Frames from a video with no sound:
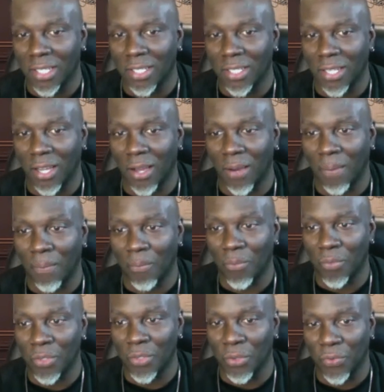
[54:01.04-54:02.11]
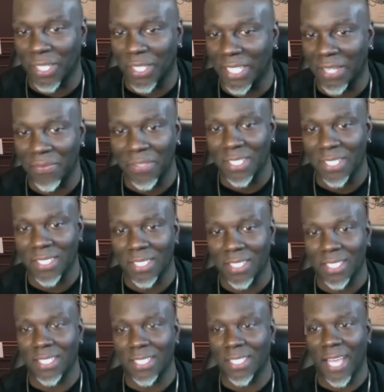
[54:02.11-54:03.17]
um, you know, forgiveness
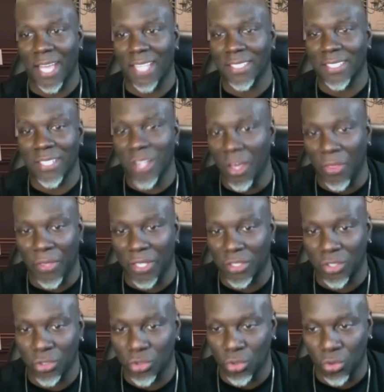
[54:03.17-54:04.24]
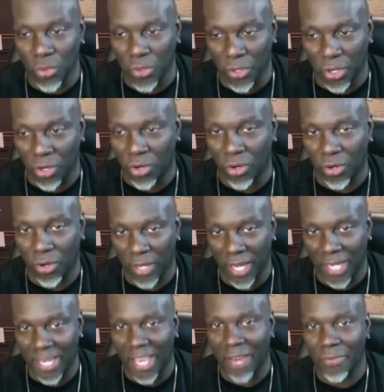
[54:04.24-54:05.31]
it has nothing to do with her
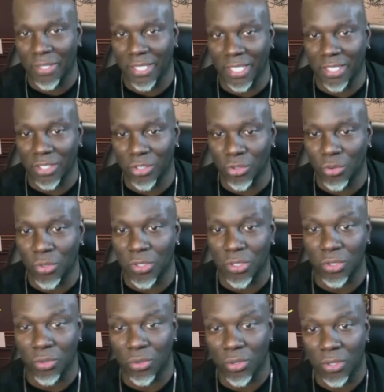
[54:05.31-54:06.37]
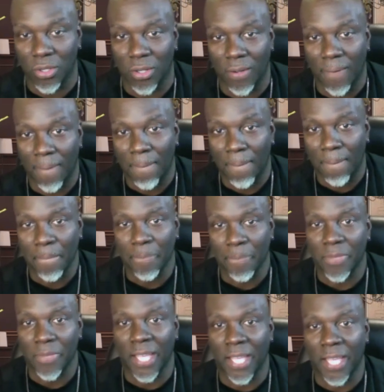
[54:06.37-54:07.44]
and everything to do with you.
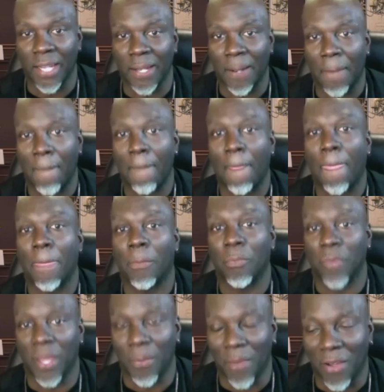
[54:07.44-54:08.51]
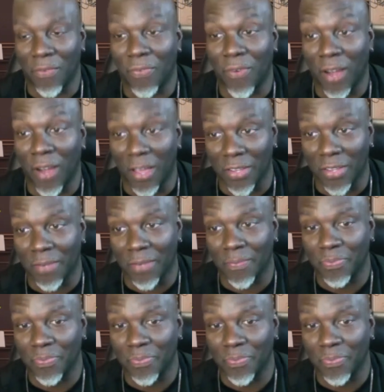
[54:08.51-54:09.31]
And and my father,